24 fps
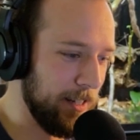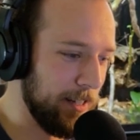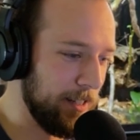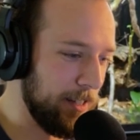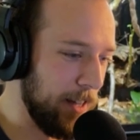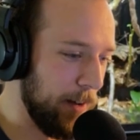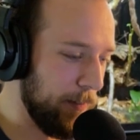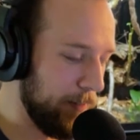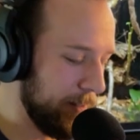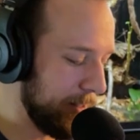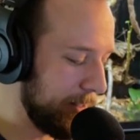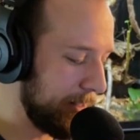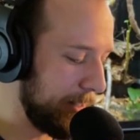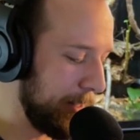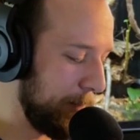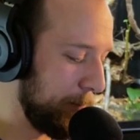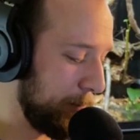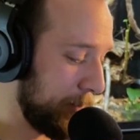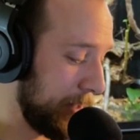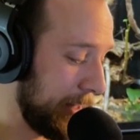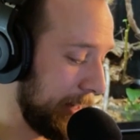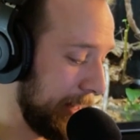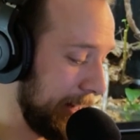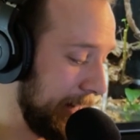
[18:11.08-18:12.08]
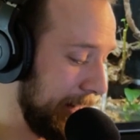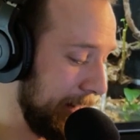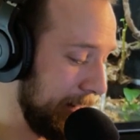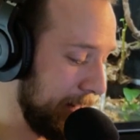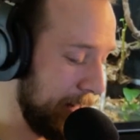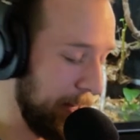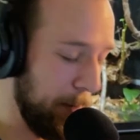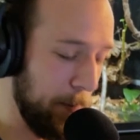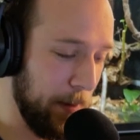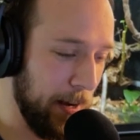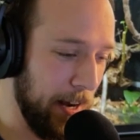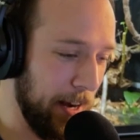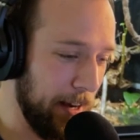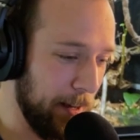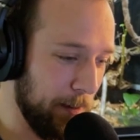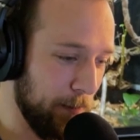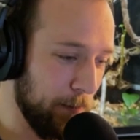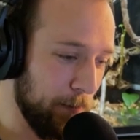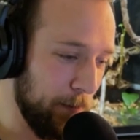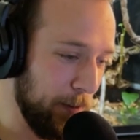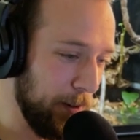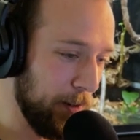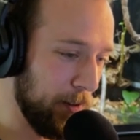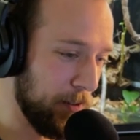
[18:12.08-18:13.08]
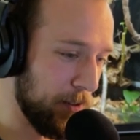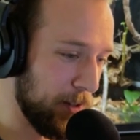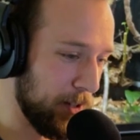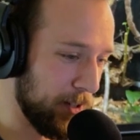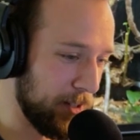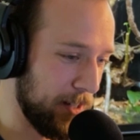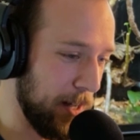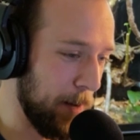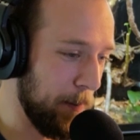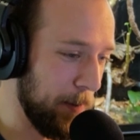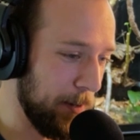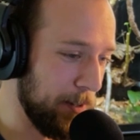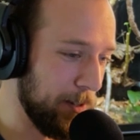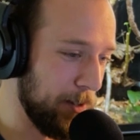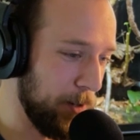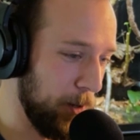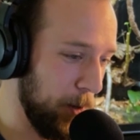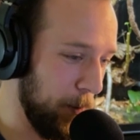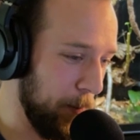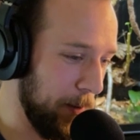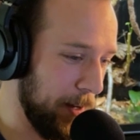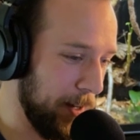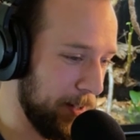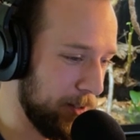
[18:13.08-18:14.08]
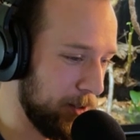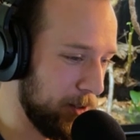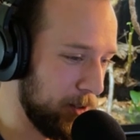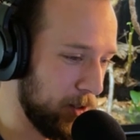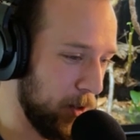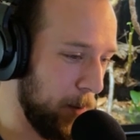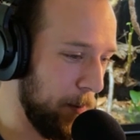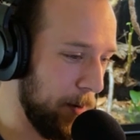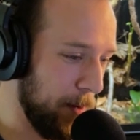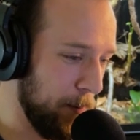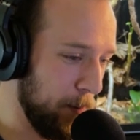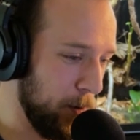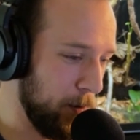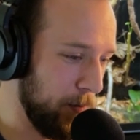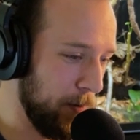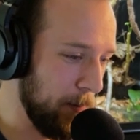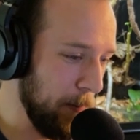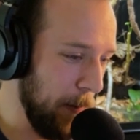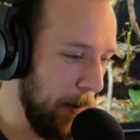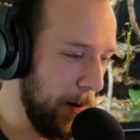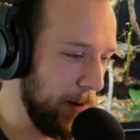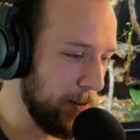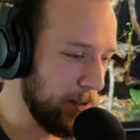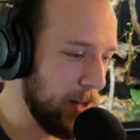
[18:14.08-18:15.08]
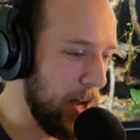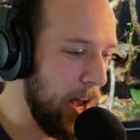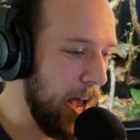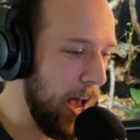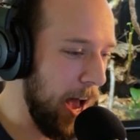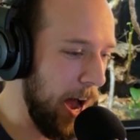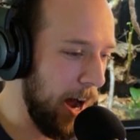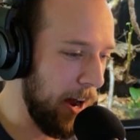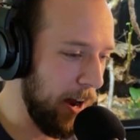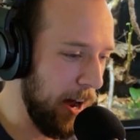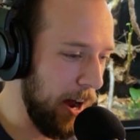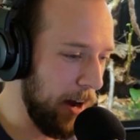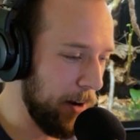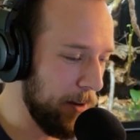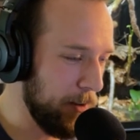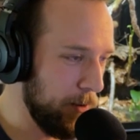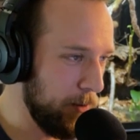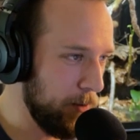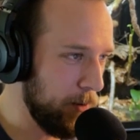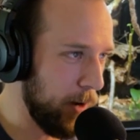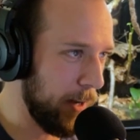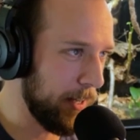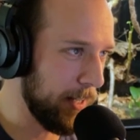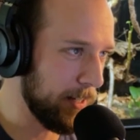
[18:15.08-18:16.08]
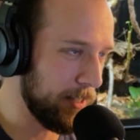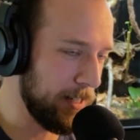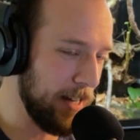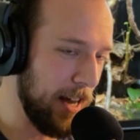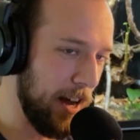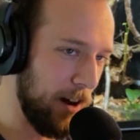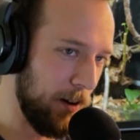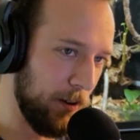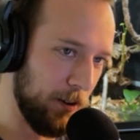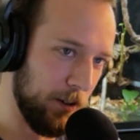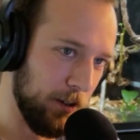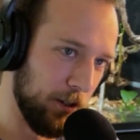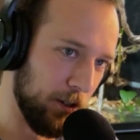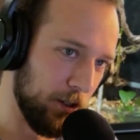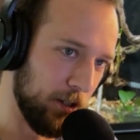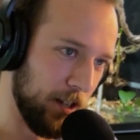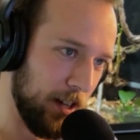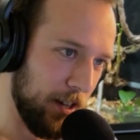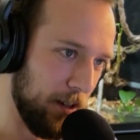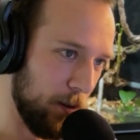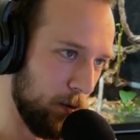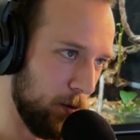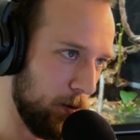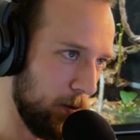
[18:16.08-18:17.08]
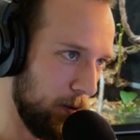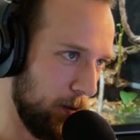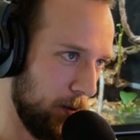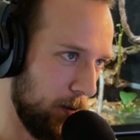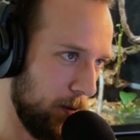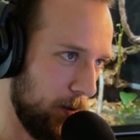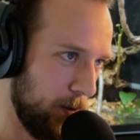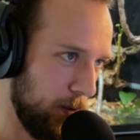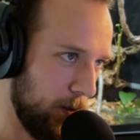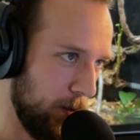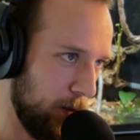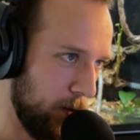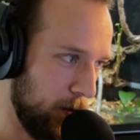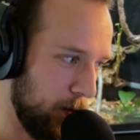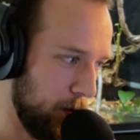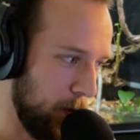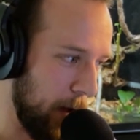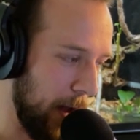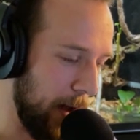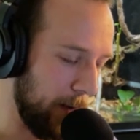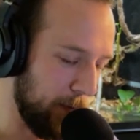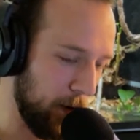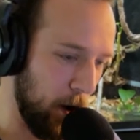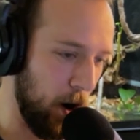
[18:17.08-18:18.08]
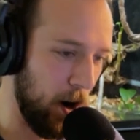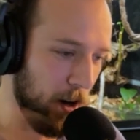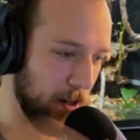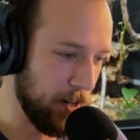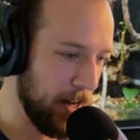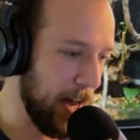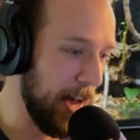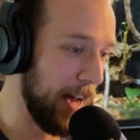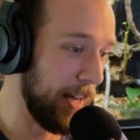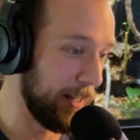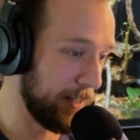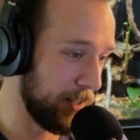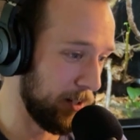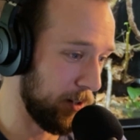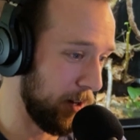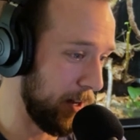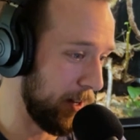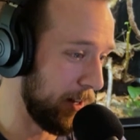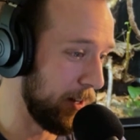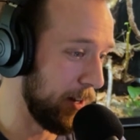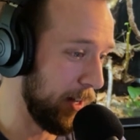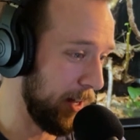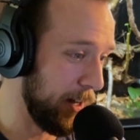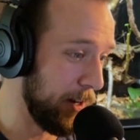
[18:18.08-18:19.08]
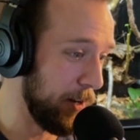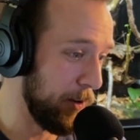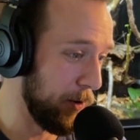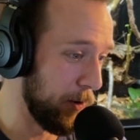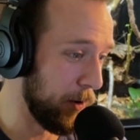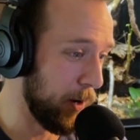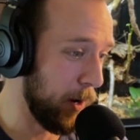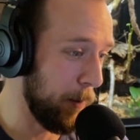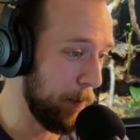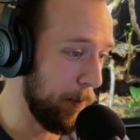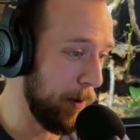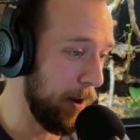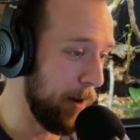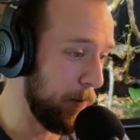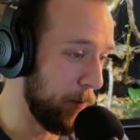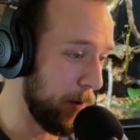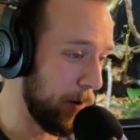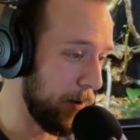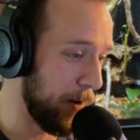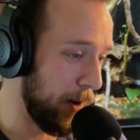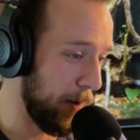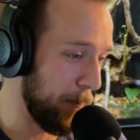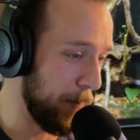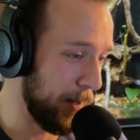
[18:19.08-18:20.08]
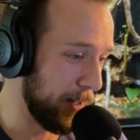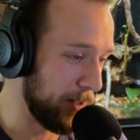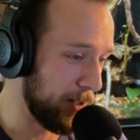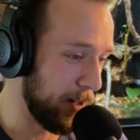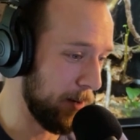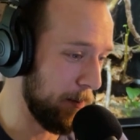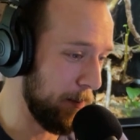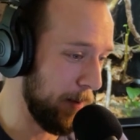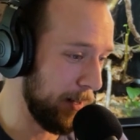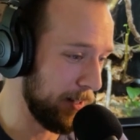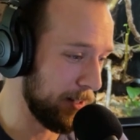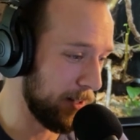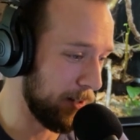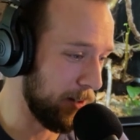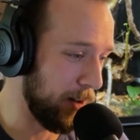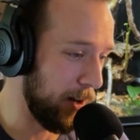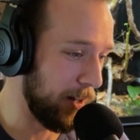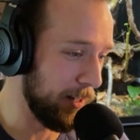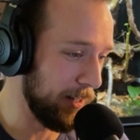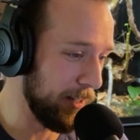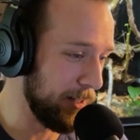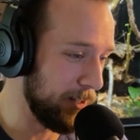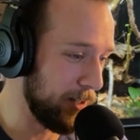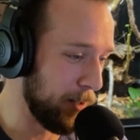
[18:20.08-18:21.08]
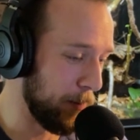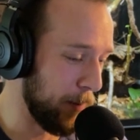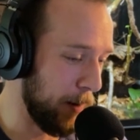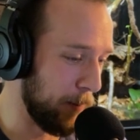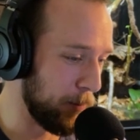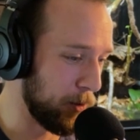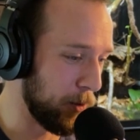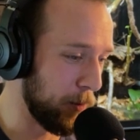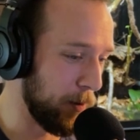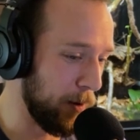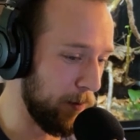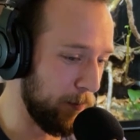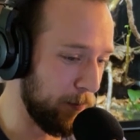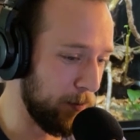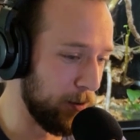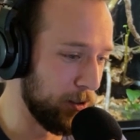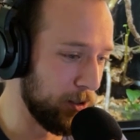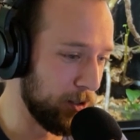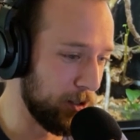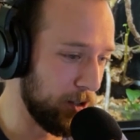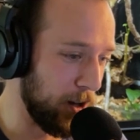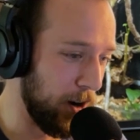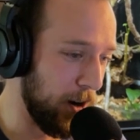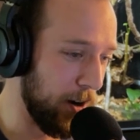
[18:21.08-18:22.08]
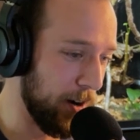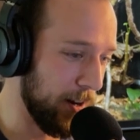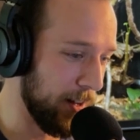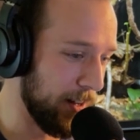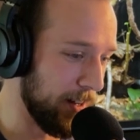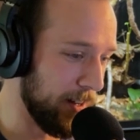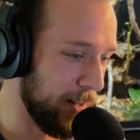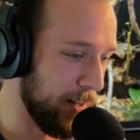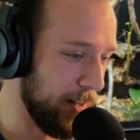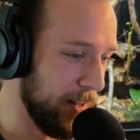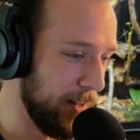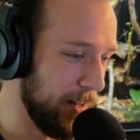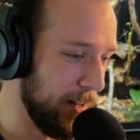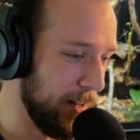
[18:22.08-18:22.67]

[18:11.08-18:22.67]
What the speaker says: it definitely seems like an intimidating field to step into because there's so many moving parts. How do you, I guess now you're saying you have contacts in Europe and whatnot makes it a lot easier, but I'm sure when it first started,